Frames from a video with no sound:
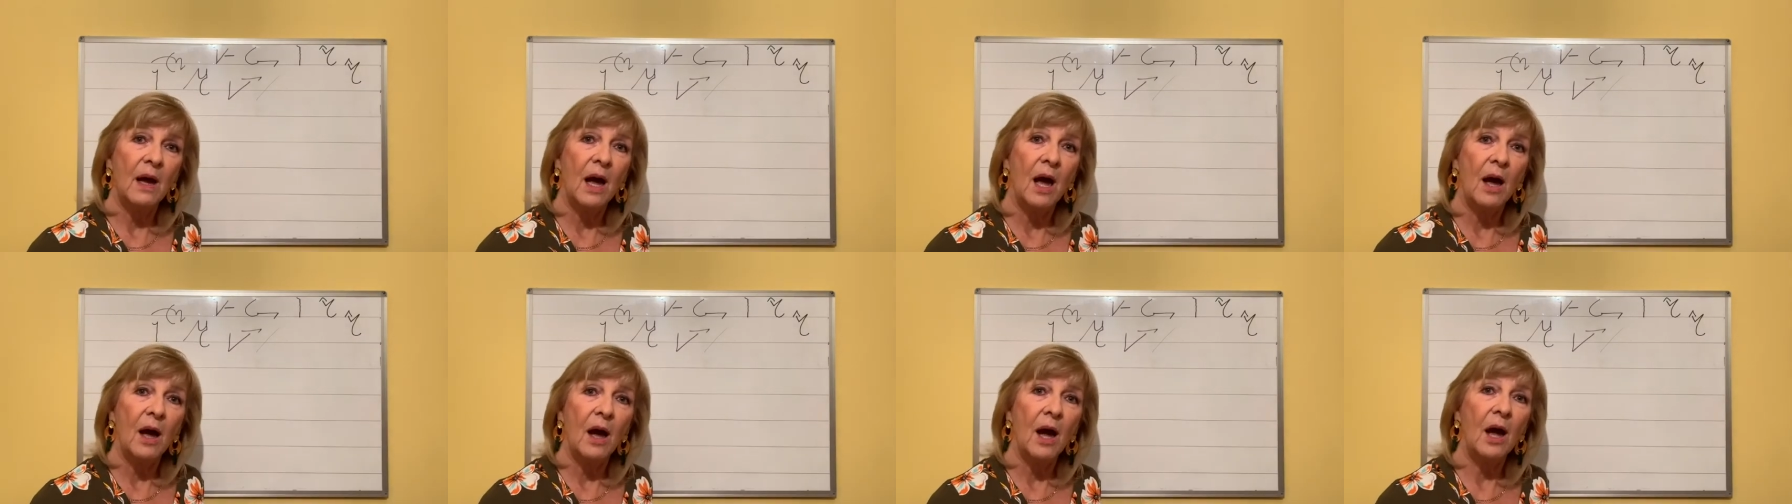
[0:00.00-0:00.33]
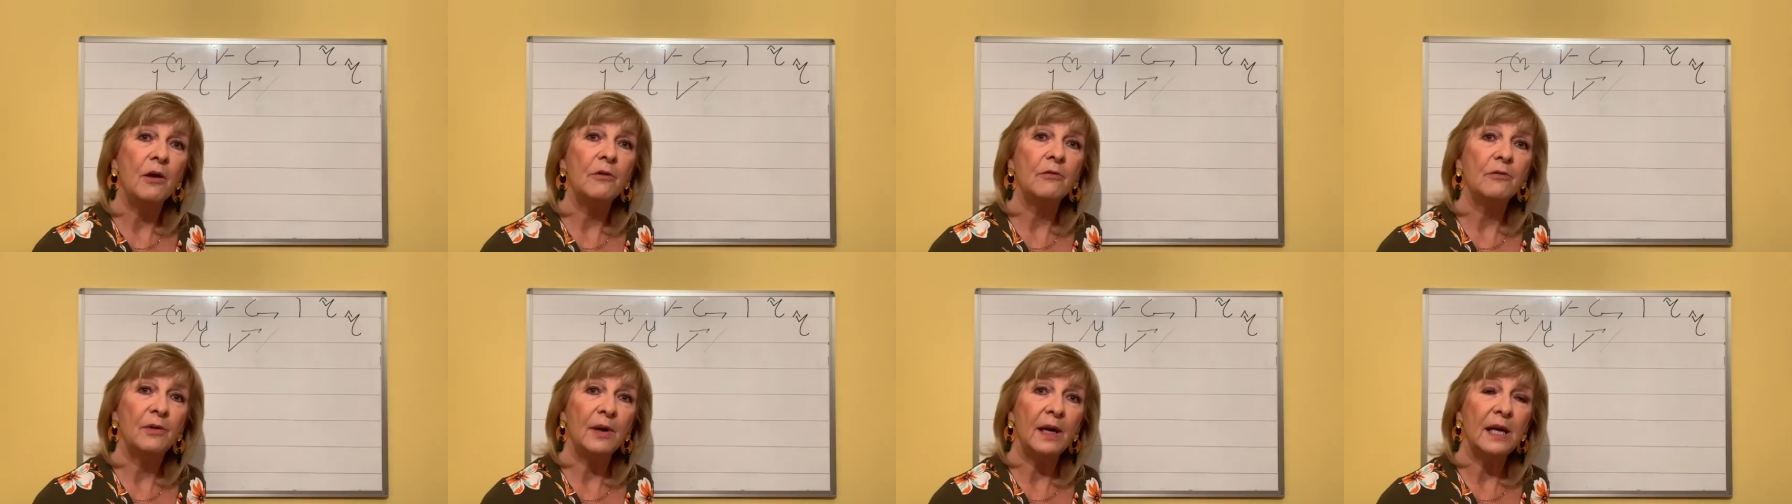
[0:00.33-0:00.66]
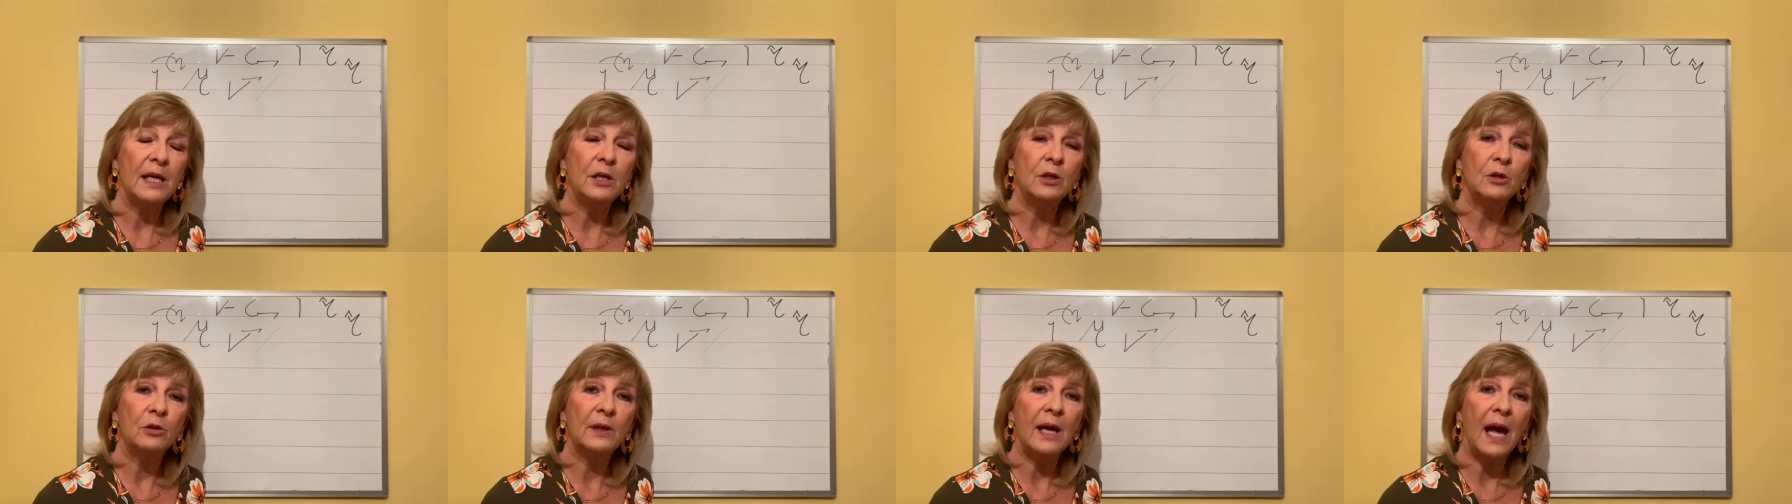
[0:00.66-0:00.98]
hopefully
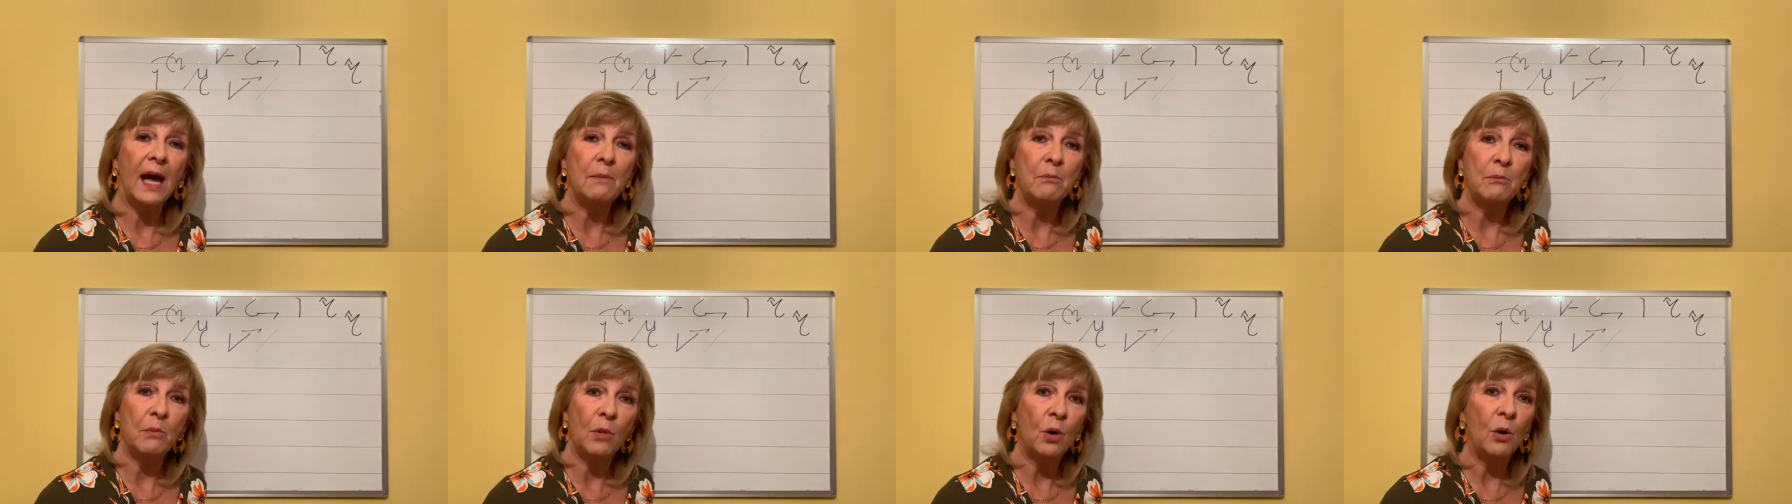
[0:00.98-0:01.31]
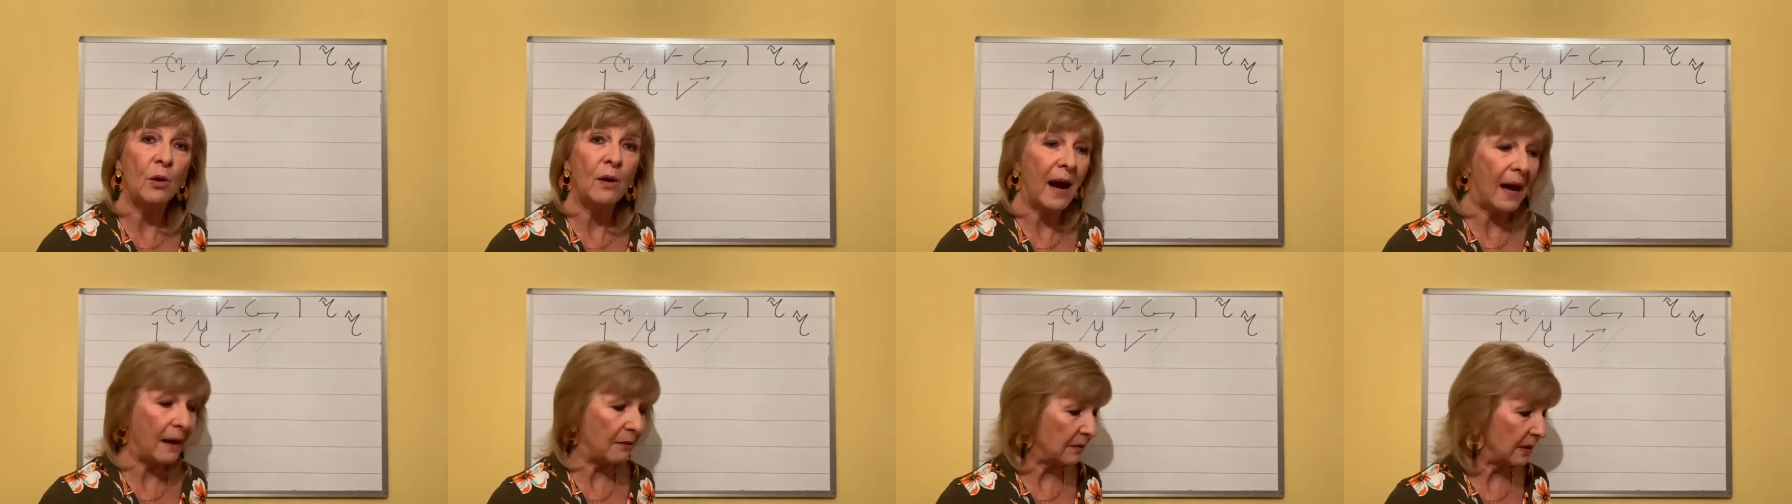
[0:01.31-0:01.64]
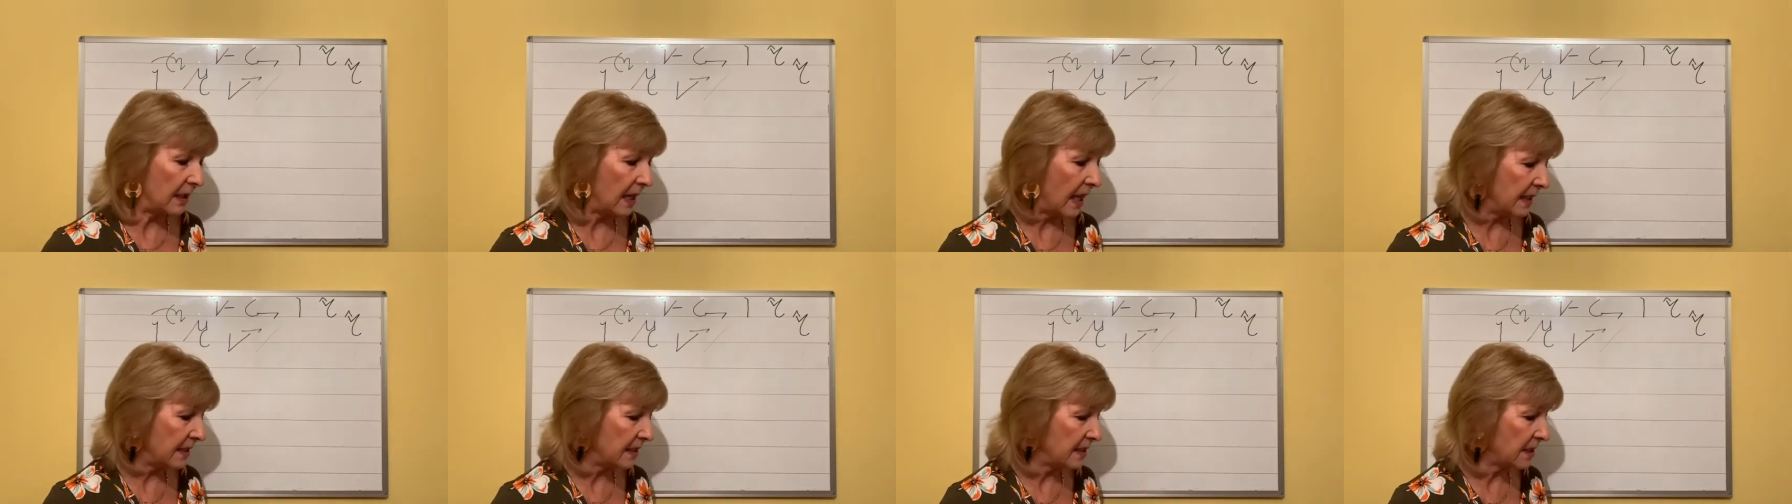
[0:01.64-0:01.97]
you'll get more
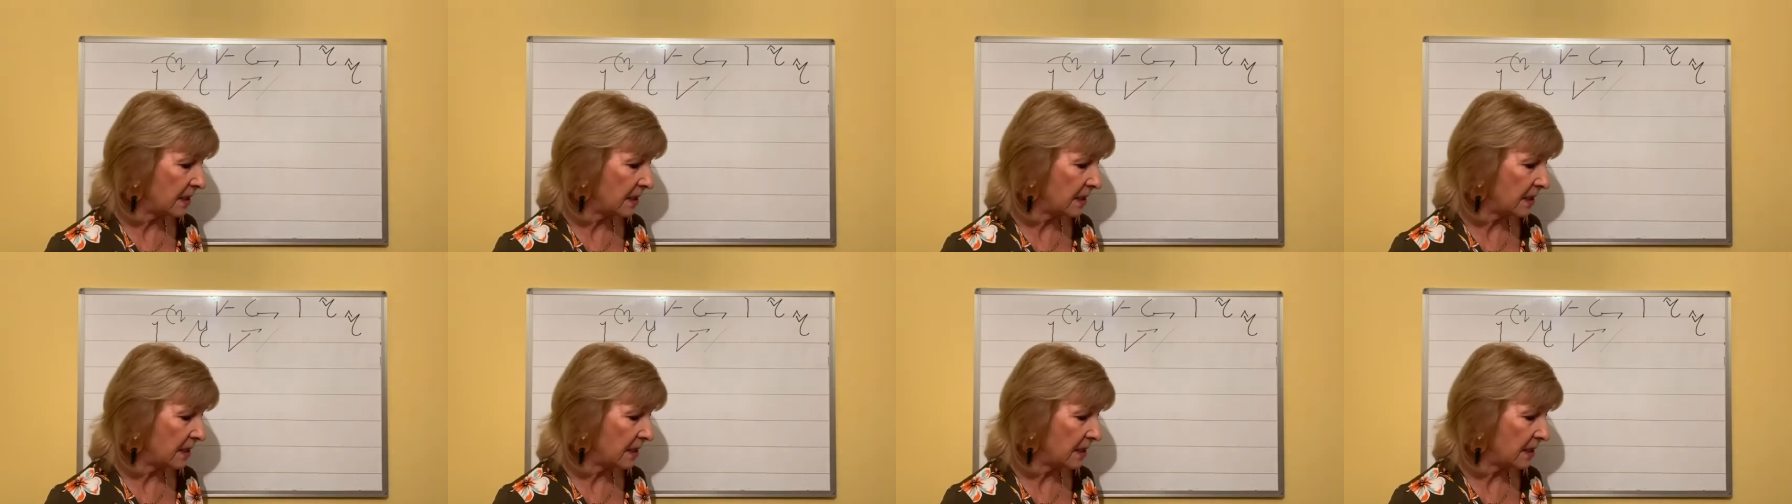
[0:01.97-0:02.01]
outlines